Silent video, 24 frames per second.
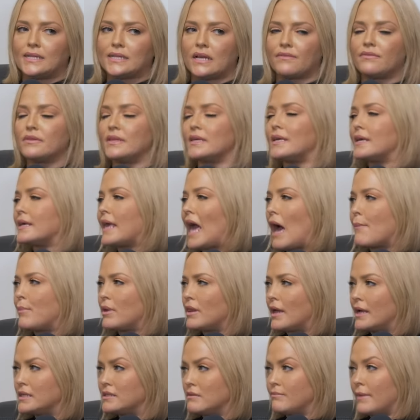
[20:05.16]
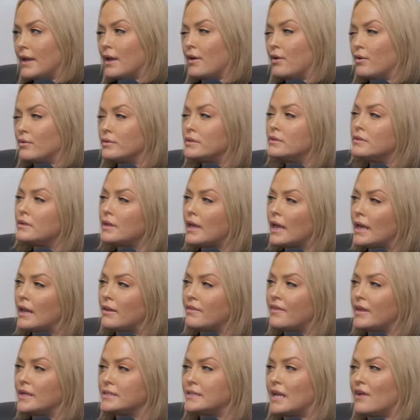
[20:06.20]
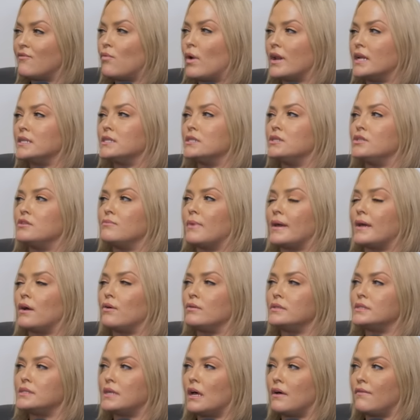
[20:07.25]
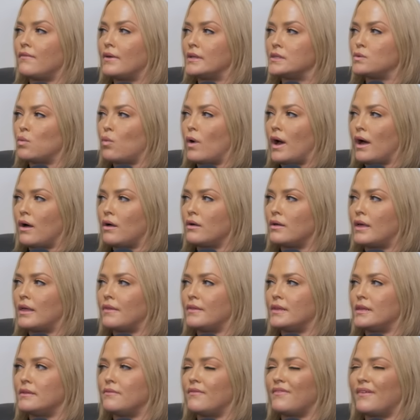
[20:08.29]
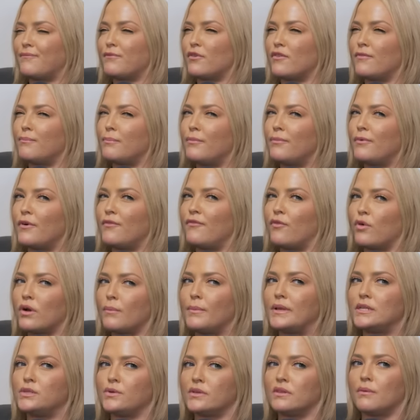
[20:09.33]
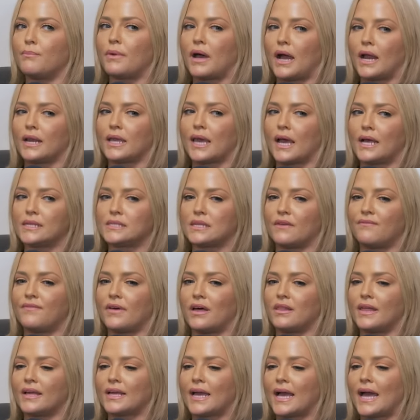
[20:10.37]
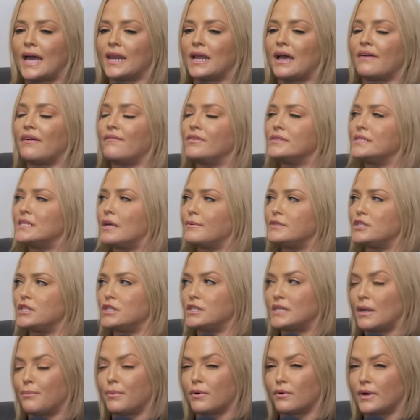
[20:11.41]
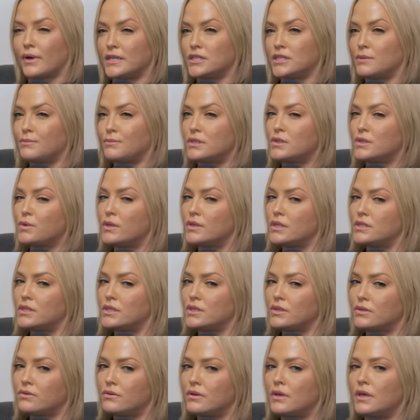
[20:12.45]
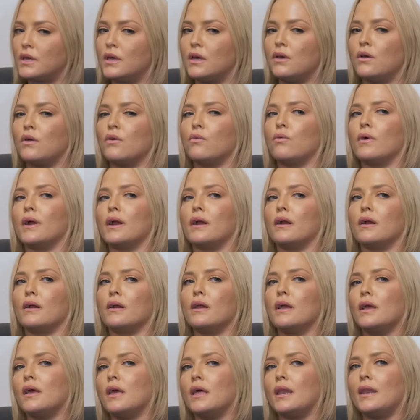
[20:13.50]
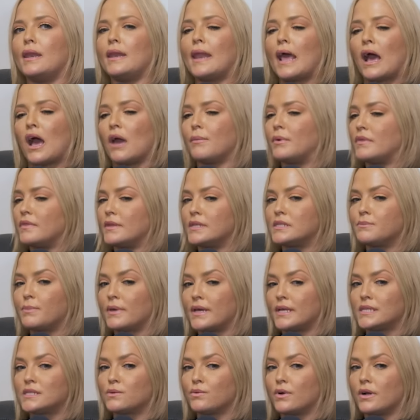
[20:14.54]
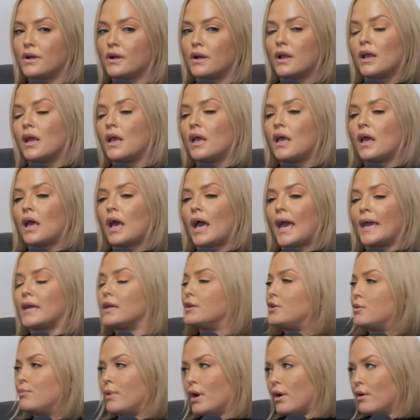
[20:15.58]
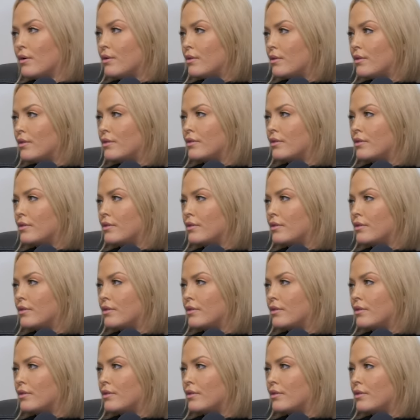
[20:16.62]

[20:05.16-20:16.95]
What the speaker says: I definitely can capitalize on my own, and okay. things that I wanted to do my own self as well. And then for before me doing the podcast, I felt like I had to have a such a separation between the two, where now I'm in this place where I can do both.